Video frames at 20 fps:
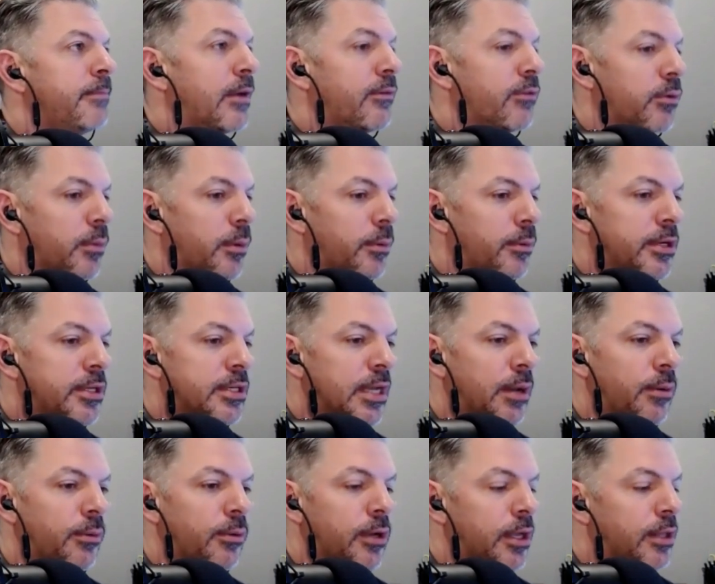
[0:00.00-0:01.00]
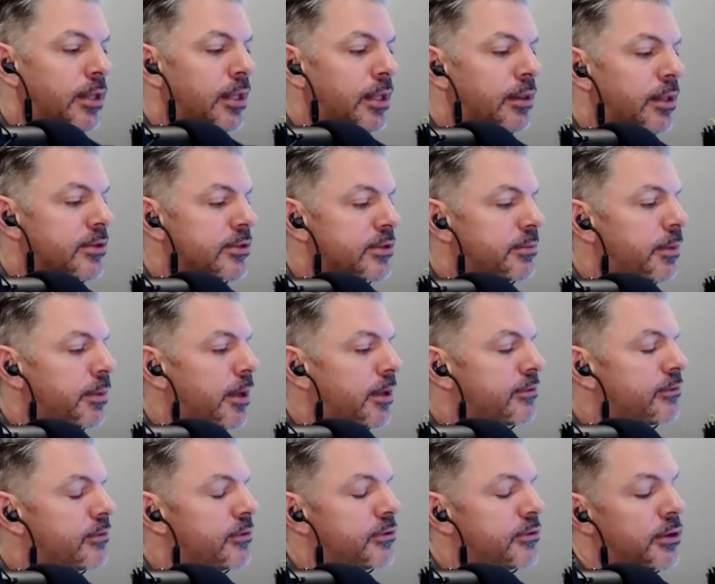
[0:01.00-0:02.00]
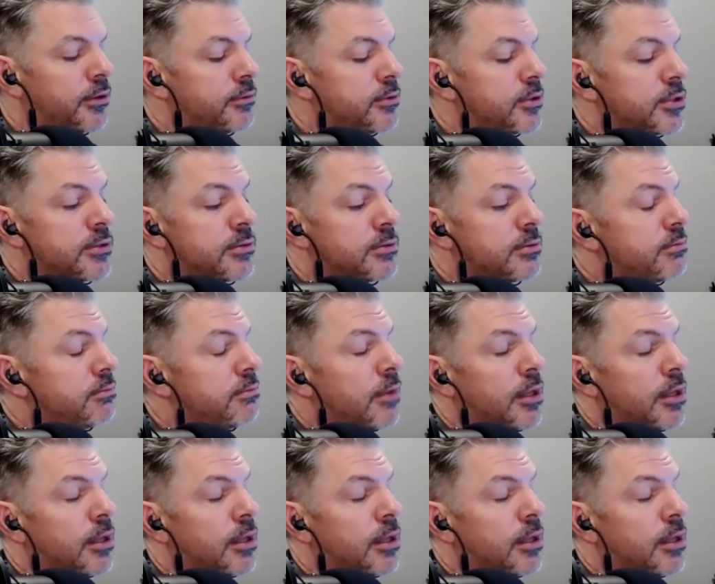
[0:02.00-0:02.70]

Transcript: Every moment in time where you got that less than positive result and just